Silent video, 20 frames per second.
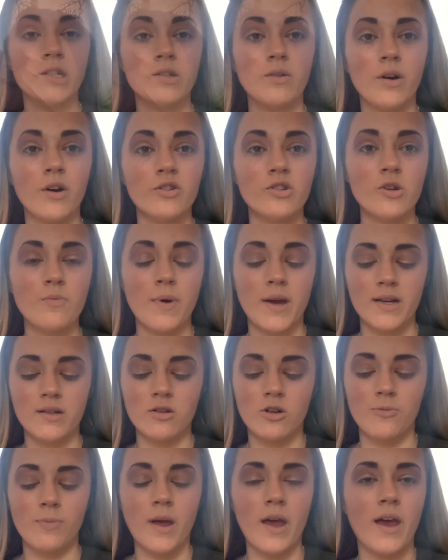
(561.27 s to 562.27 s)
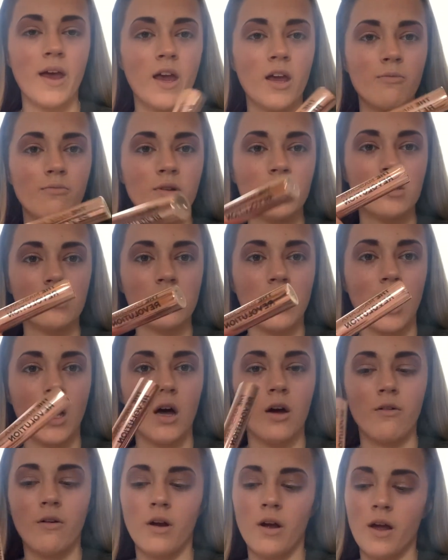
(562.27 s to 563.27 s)
I also picked up a
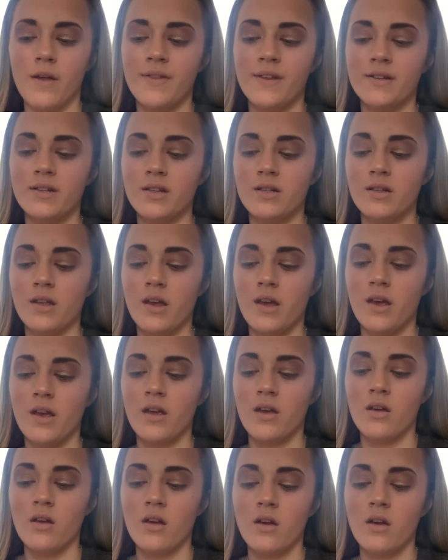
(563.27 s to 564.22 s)
mascara, and this is the